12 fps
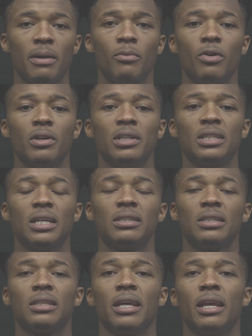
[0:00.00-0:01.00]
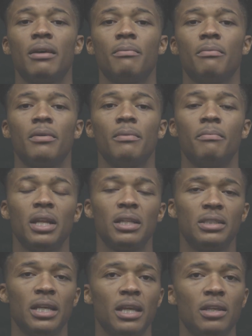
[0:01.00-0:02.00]
my mornings at 6 a.m.,
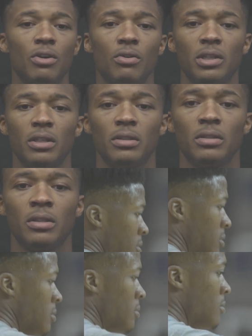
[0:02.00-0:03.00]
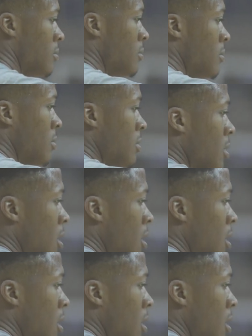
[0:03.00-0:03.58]
meditate, yoga, kind of just